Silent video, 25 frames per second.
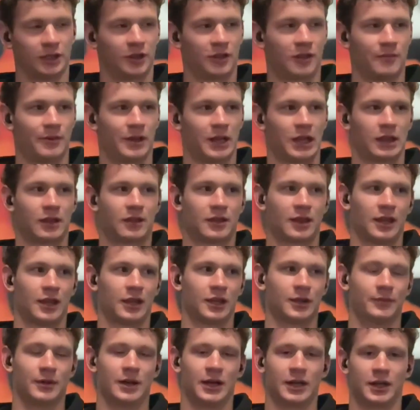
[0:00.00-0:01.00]
It's about selling
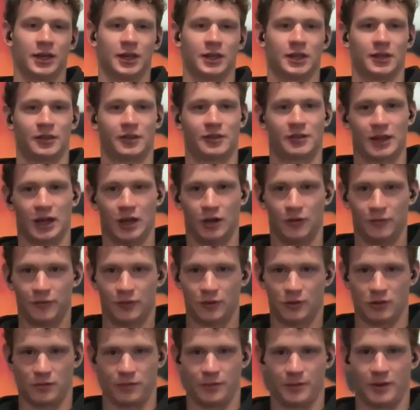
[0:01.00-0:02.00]
and marketing yourself
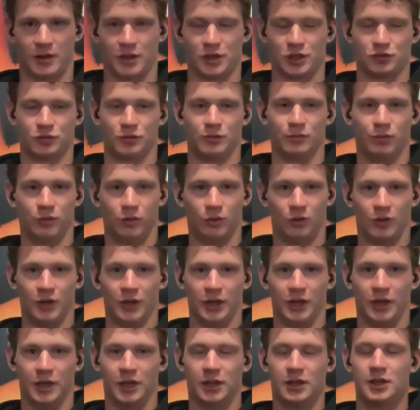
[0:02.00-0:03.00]
to a potential
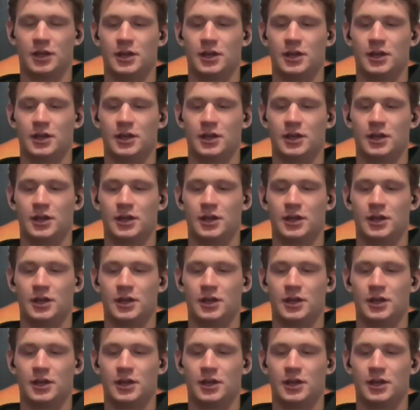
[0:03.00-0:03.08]
employer.